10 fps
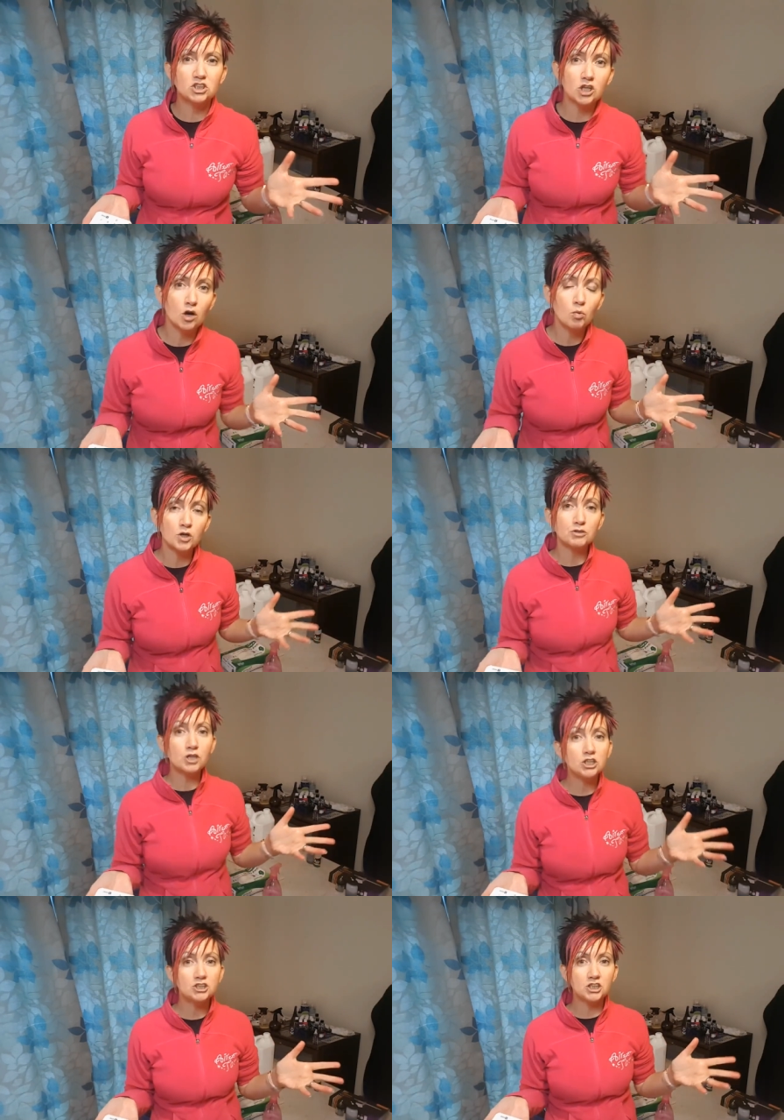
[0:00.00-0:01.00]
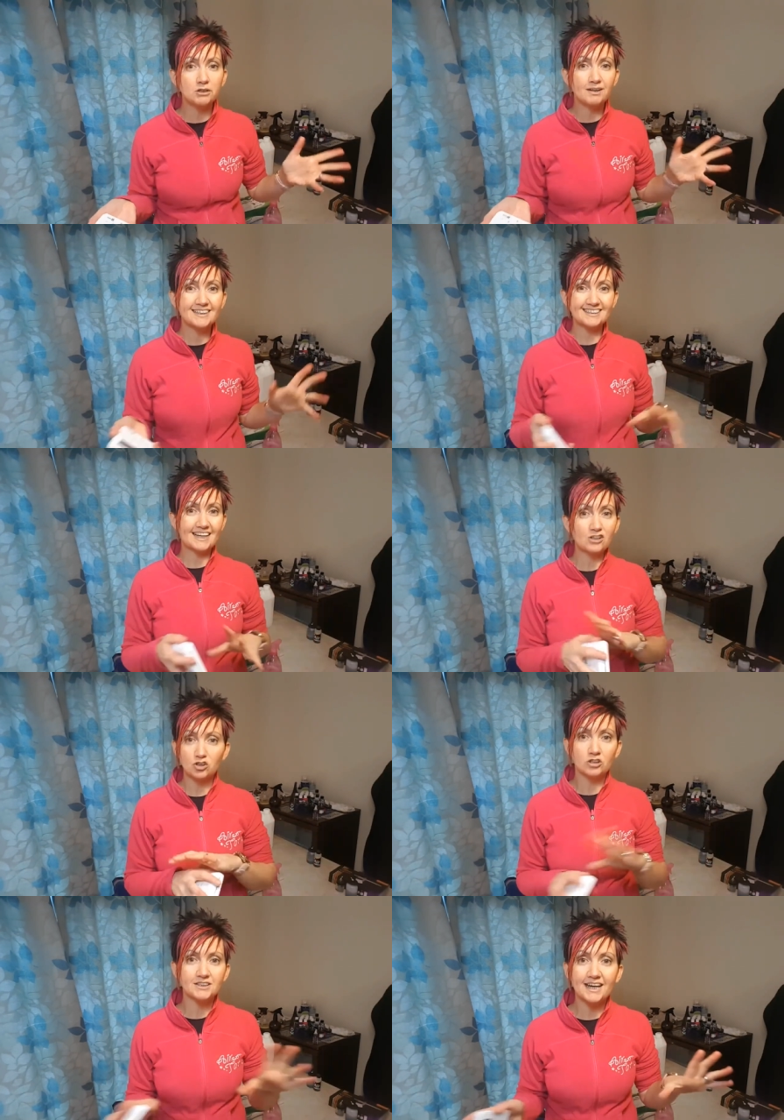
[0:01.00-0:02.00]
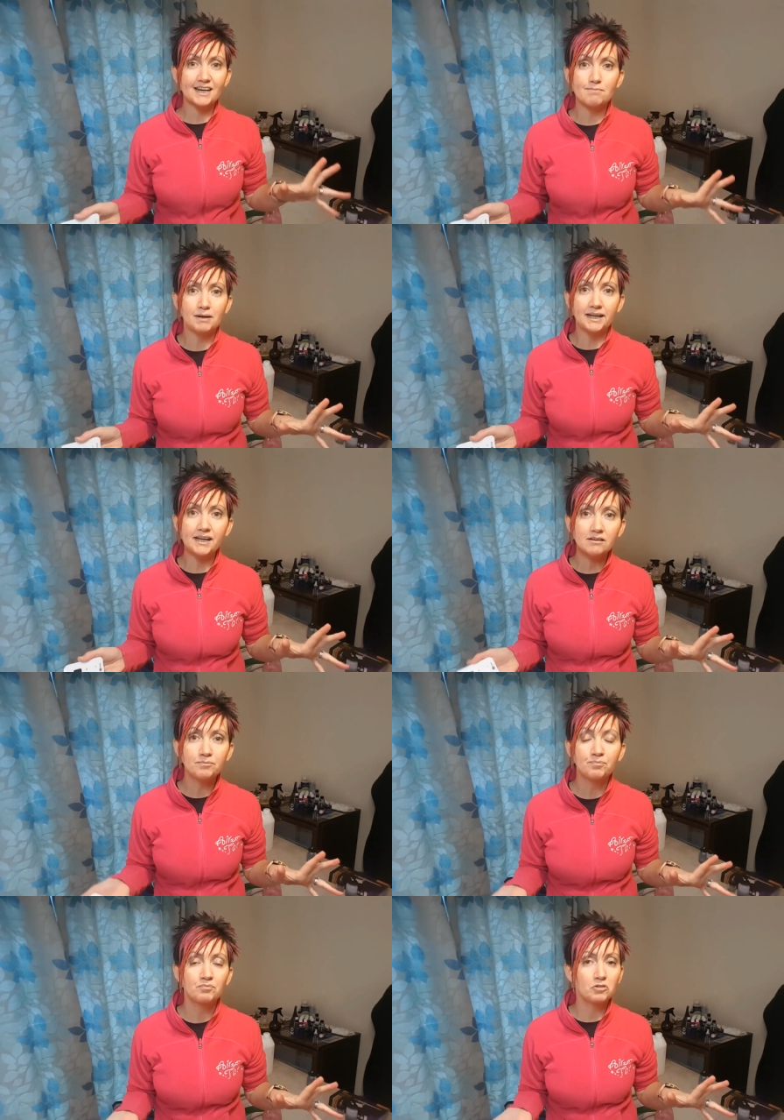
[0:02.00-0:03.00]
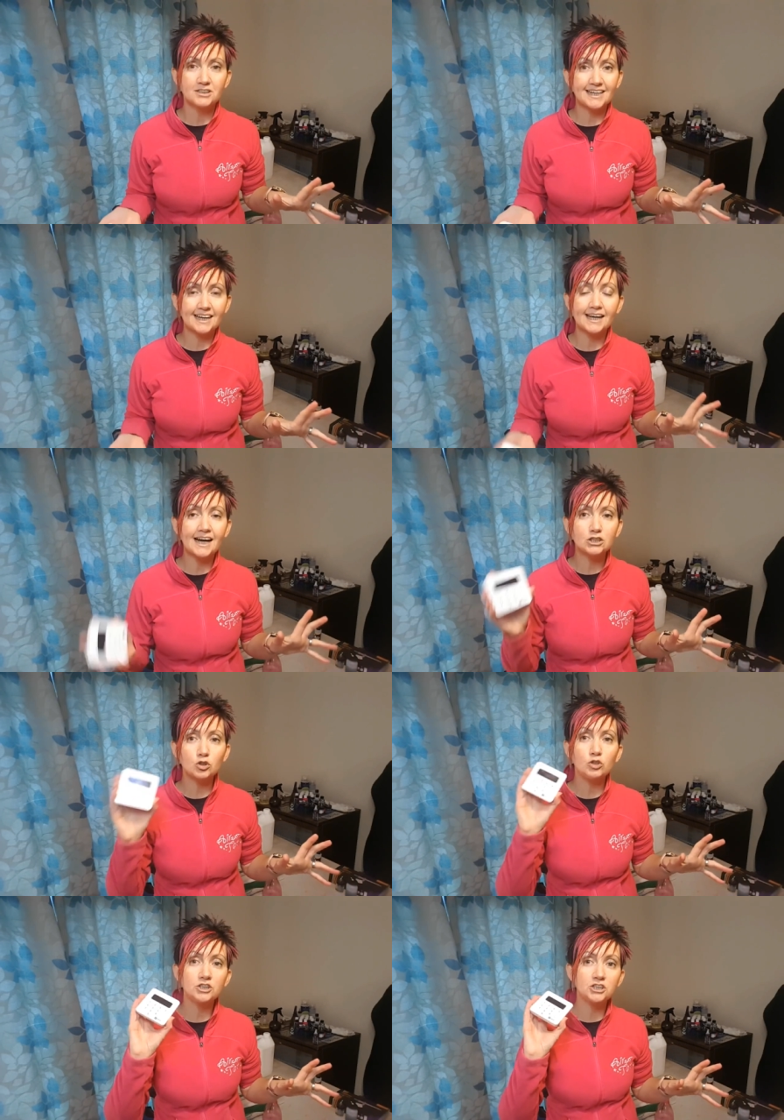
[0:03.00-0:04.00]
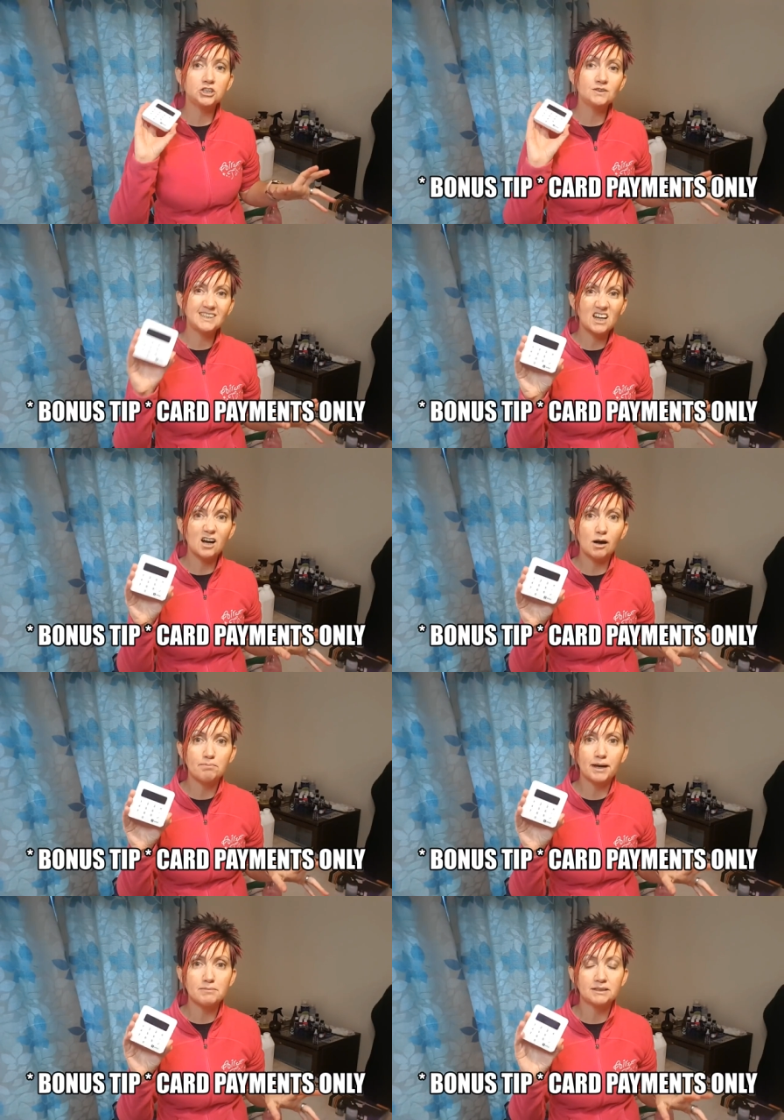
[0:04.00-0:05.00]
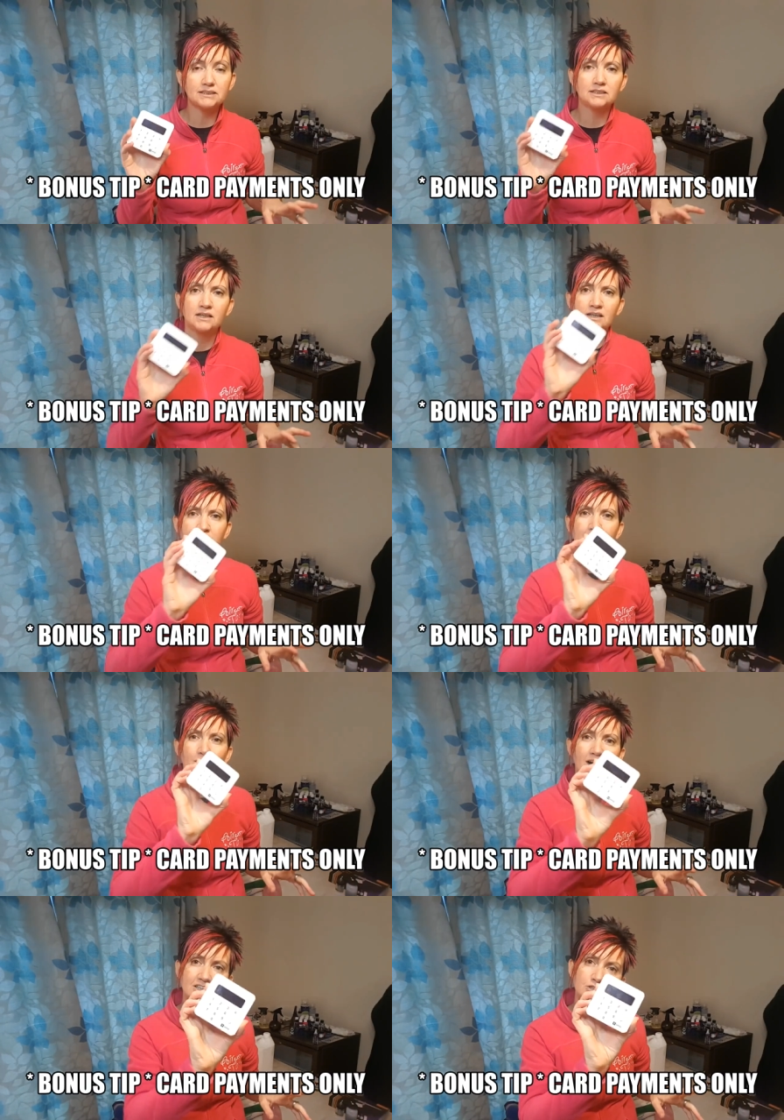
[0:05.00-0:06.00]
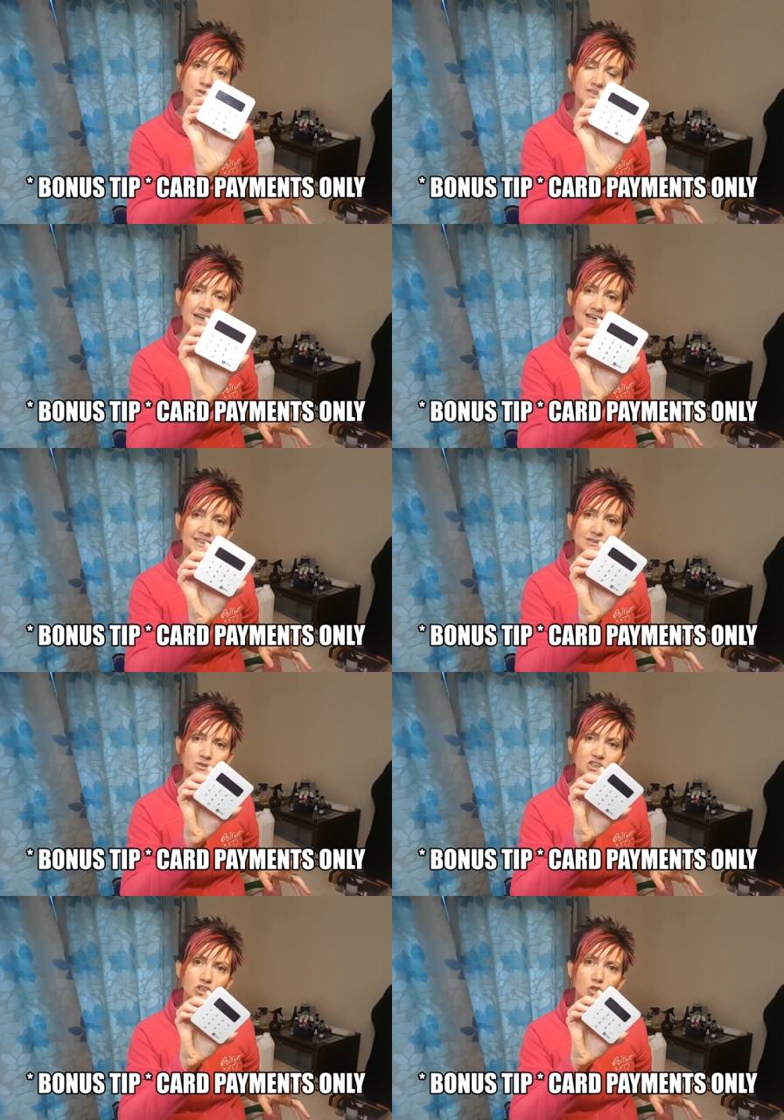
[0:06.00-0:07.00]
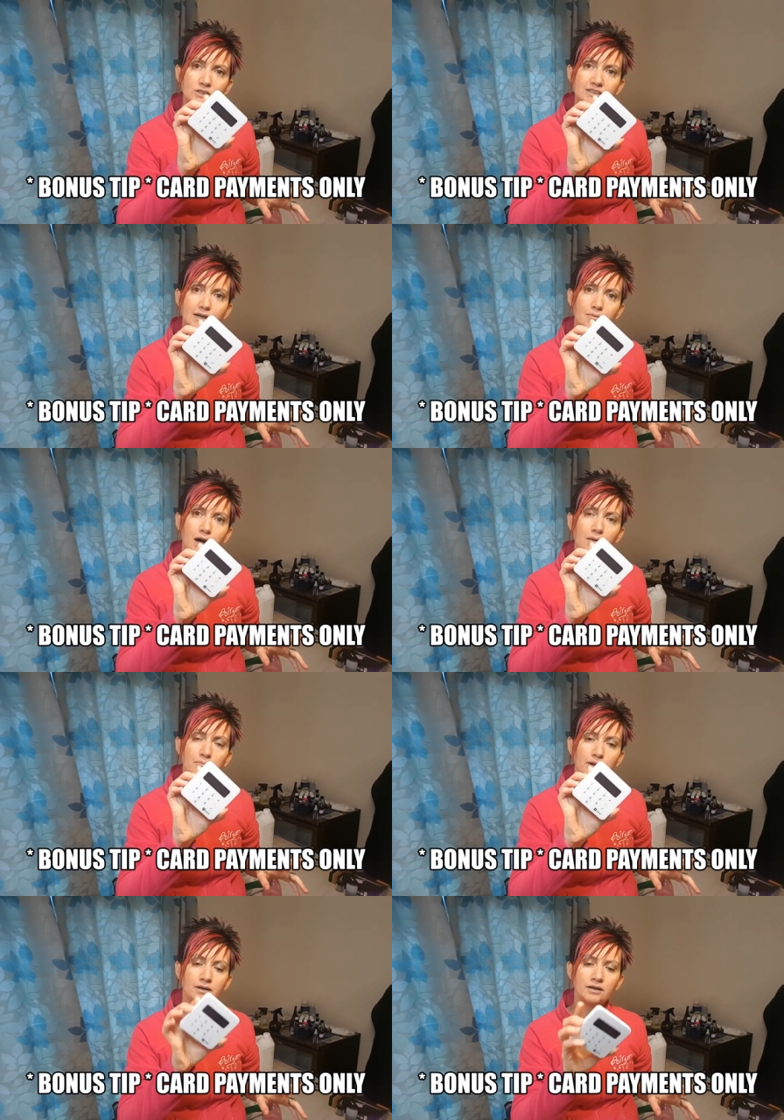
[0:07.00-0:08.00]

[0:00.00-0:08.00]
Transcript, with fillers: So what you could do is say you're not taking money, not taking cash. All you're going to do is take card payments. Now I use this, which is called SumUp.